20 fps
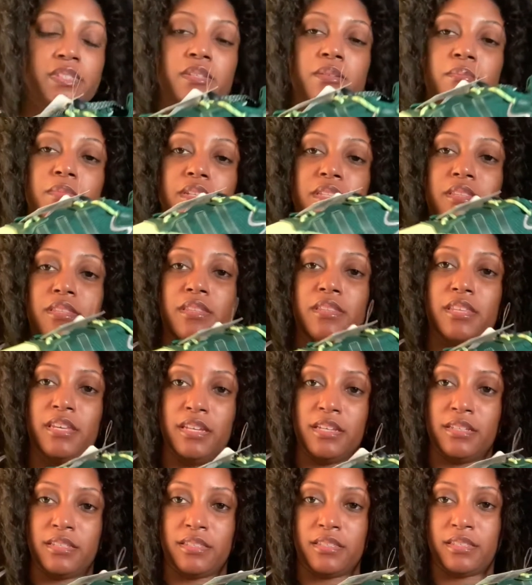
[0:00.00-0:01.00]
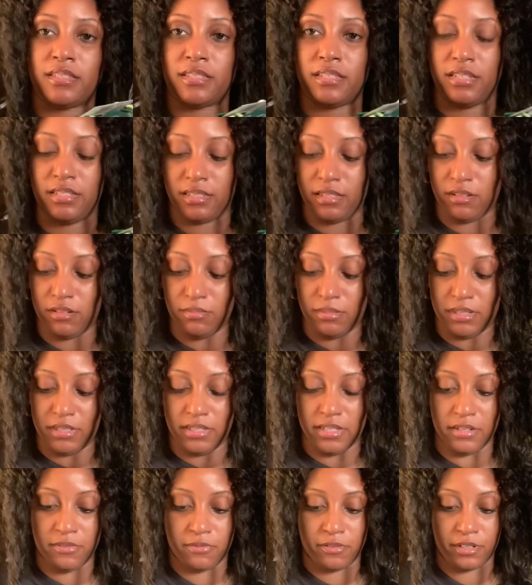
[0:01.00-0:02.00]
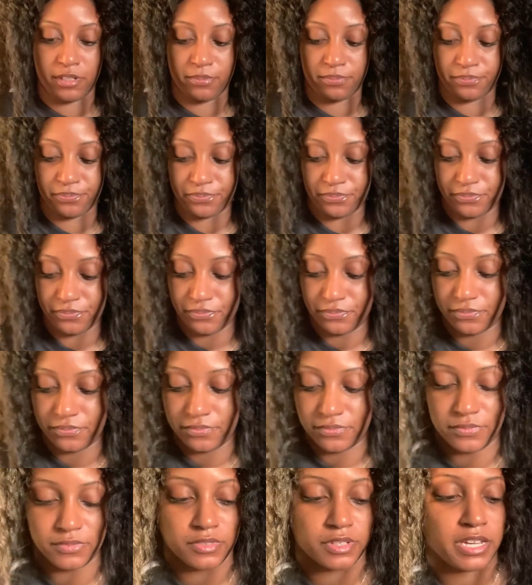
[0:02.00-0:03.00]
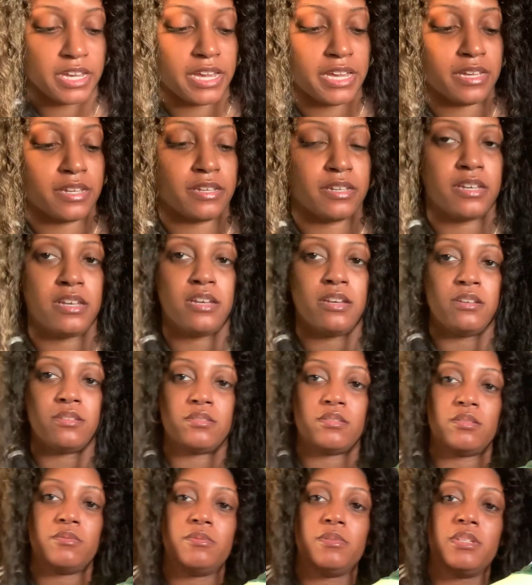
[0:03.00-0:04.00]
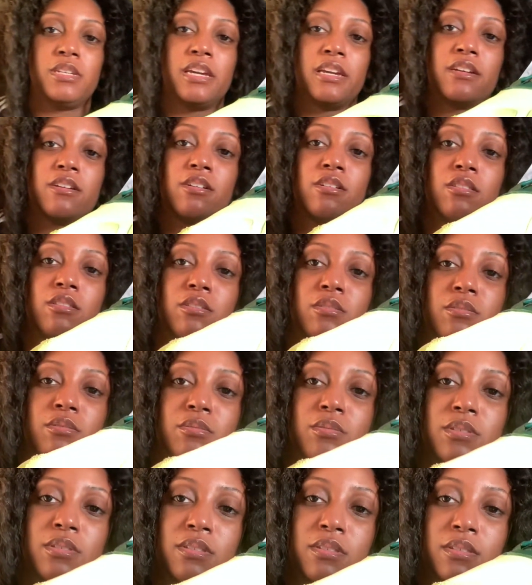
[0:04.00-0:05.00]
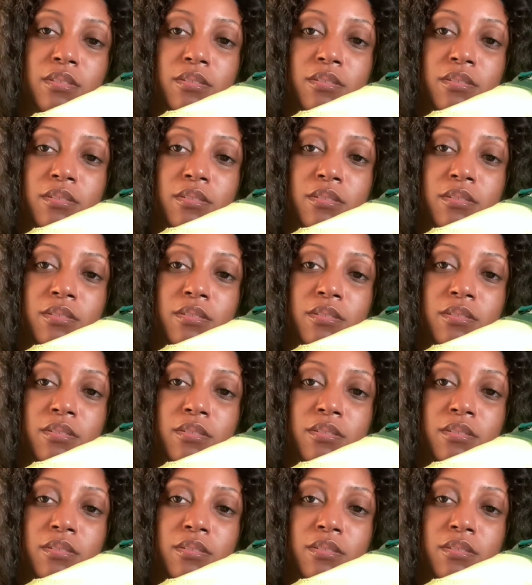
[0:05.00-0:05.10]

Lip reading: But this is a little bit different, okay? So if you get close,